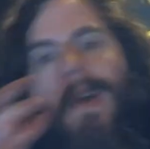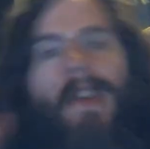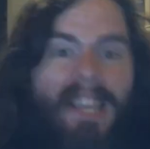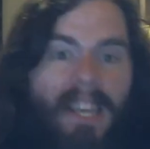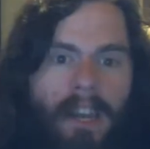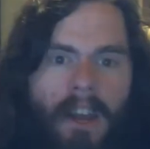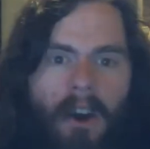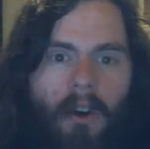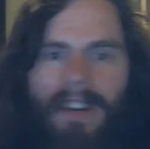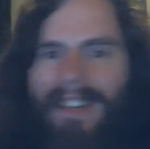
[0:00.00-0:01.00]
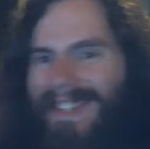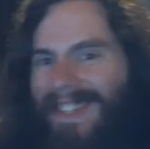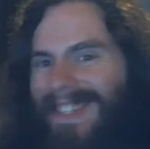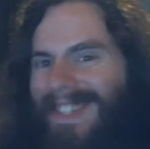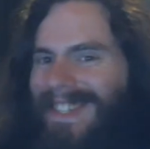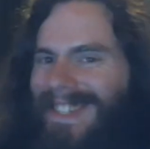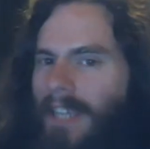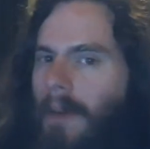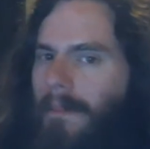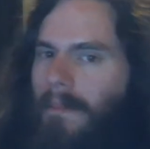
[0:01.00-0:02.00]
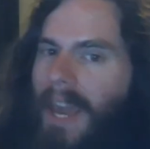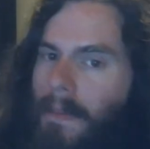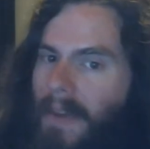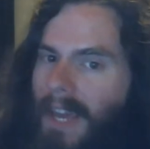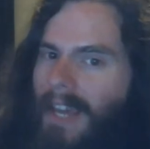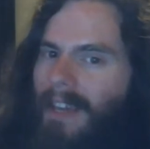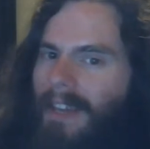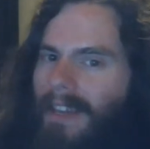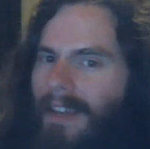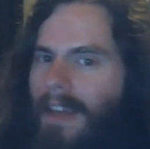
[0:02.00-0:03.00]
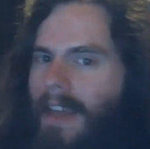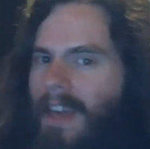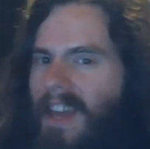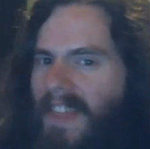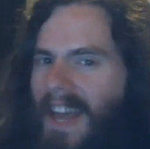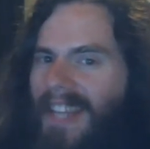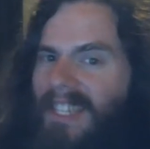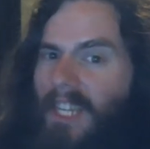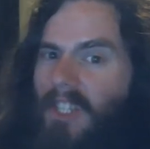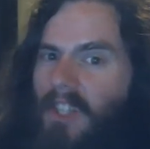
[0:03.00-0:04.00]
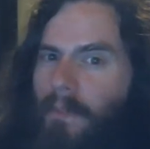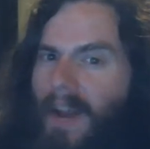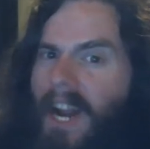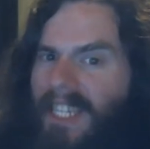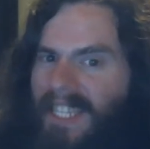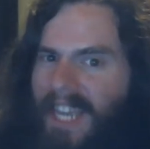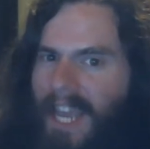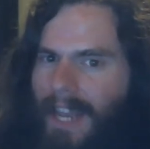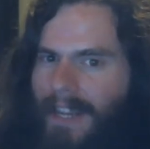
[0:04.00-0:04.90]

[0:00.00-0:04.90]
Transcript: you know, maybe that's a conspiracy!